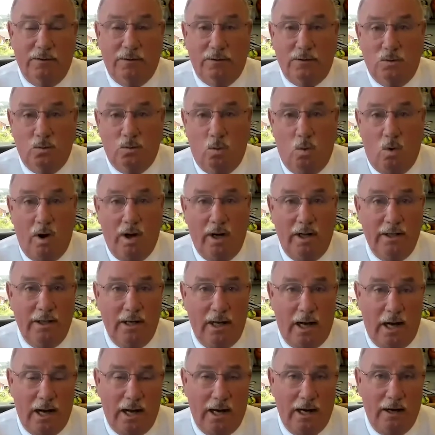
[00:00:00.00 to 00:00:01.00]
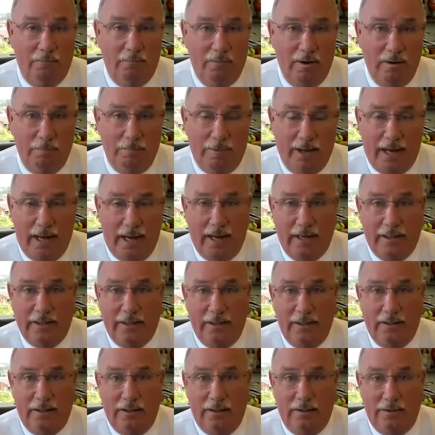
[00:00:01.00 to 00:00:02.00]
wanted to hire me back
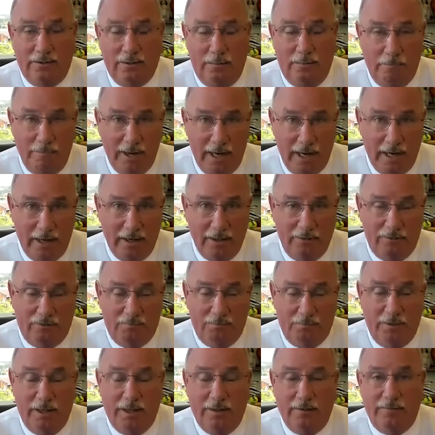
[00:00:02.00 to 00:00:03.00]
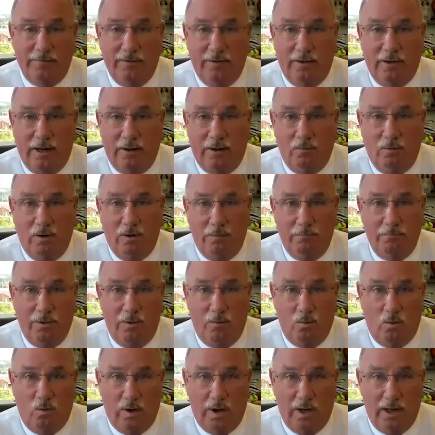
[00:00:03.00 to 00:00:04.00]
into management, and I would have
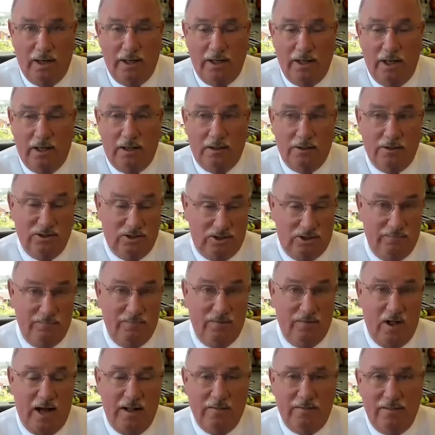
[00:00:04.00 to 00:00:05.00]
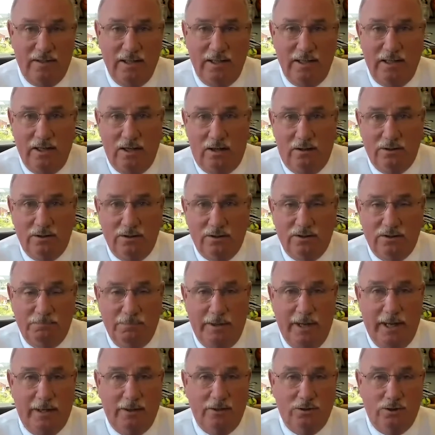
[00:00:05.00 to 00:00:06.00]
been one of the youngest, if not the youngest
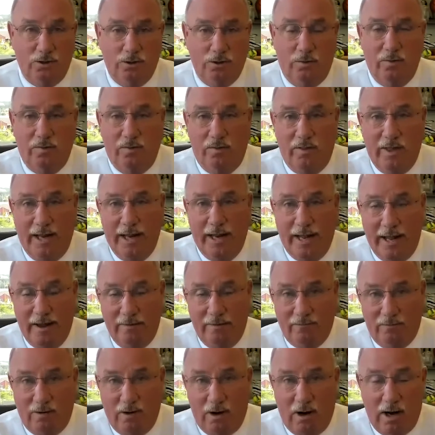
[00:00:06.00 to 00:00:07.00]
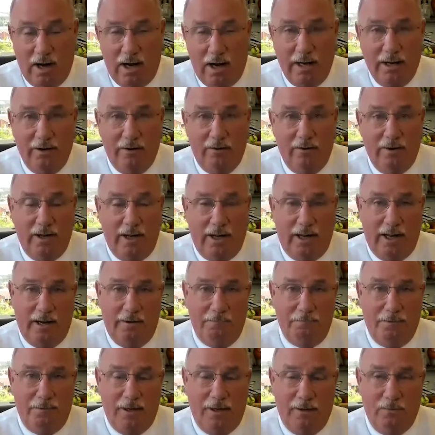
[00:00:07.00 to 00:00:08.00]
manager they ever hired
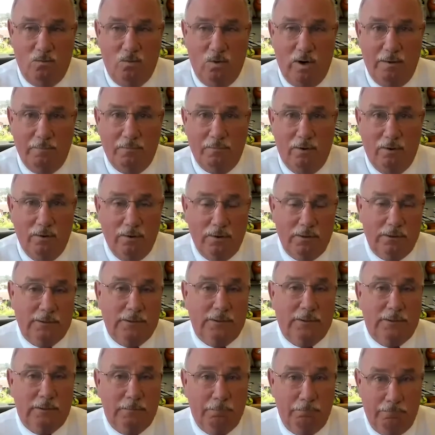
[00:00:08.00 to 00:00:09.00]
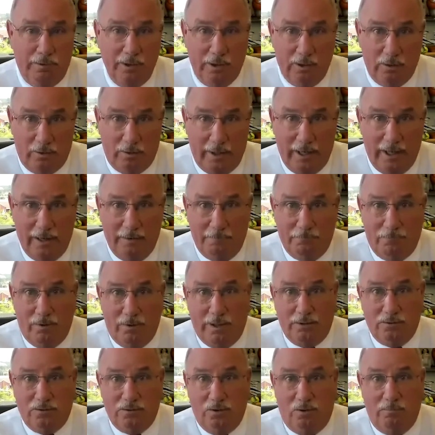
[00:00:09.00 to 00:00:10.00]
at Paine Webber. Bill
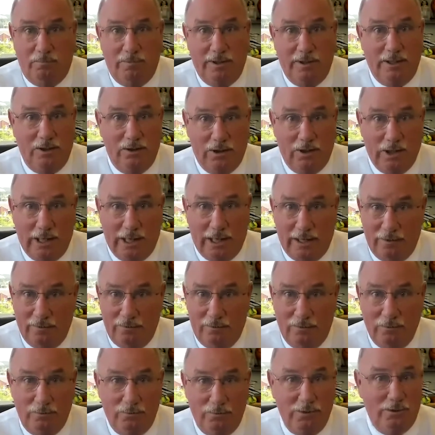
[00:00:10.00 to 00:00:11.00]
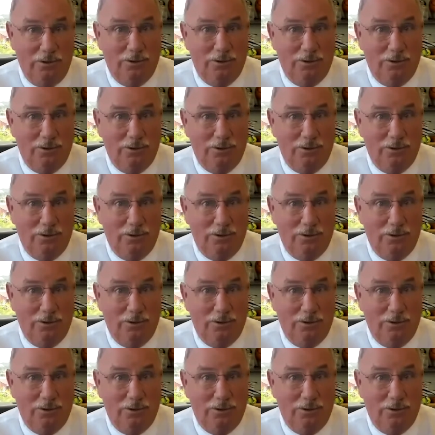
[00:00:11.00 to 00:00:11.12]
Hambrecht told me, you got to do it. You're